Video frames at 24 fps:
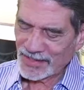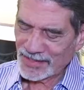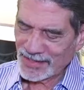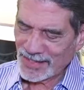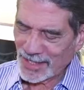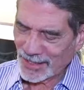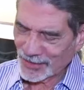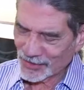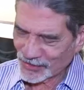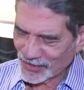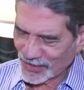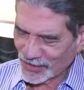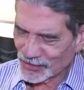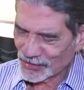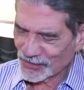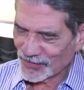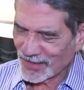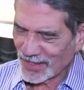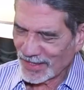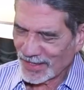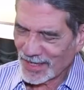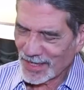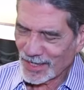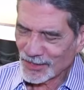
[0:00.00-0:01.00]
yes, there's
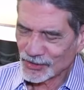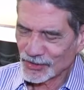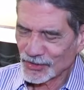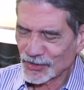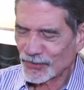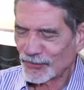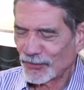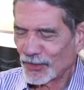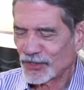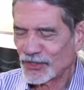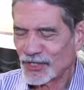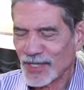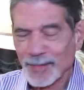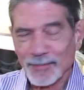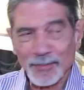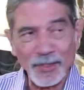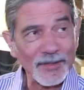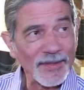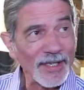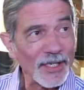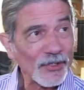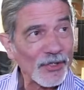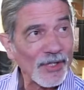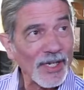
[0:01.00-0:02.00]
variations. For example,
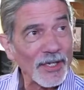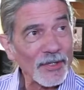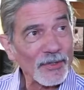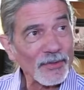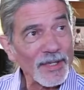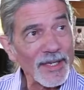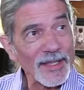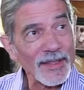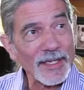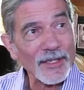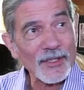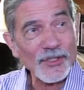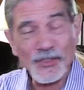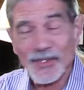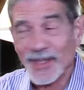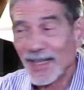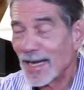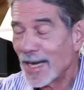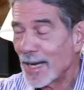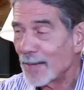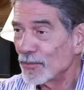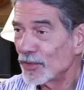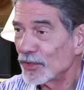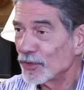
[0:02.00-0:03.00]
in this country, there's the
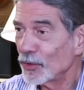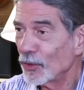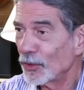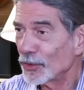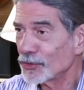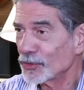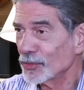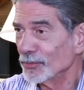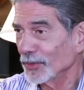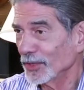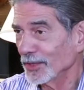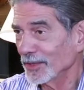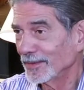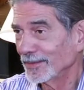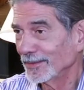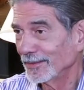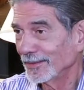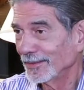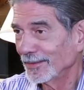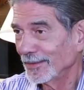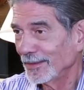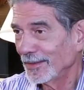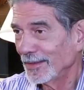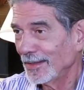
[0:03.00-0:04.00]
hammered dulcimer.
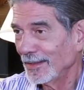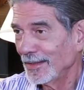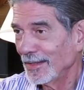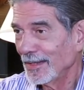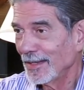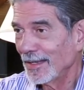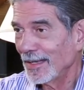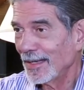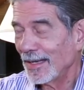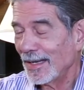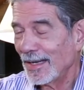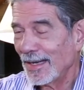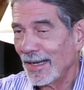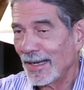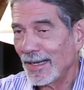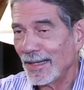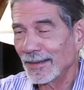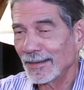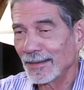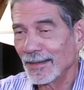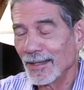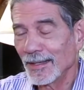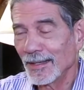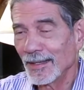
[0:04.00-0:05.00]

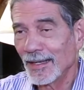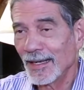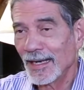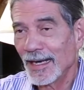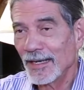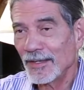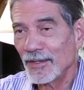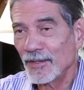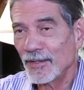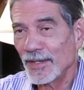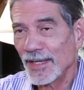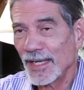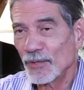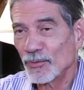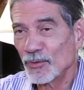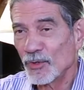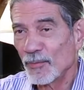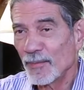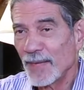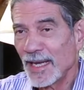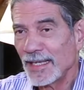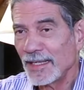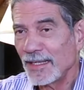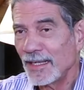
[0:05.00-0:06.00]
In Hungary and
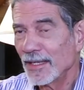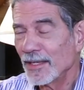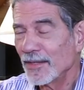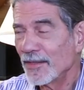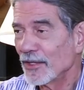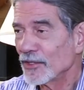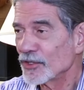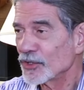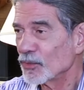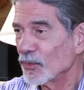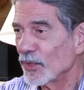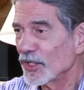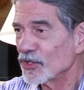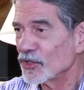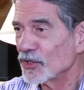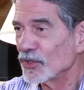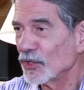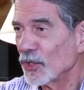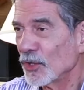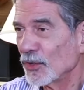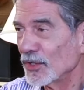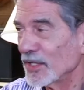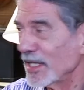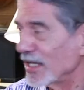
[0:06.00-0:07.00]
Romania, there's what's
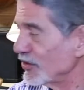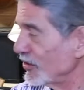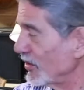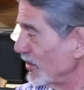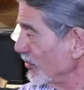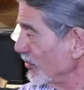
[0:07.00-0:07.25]
known as the